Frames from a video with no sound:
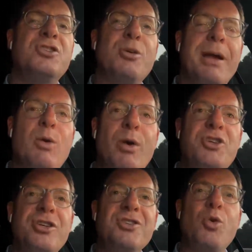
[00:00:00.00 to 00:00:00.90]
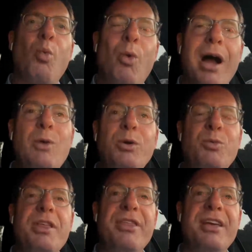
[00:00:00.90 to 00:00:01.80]
So my question is, why
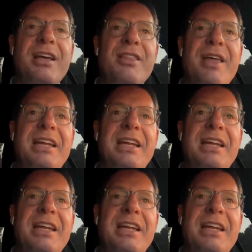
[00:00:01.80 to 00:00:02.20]
would we think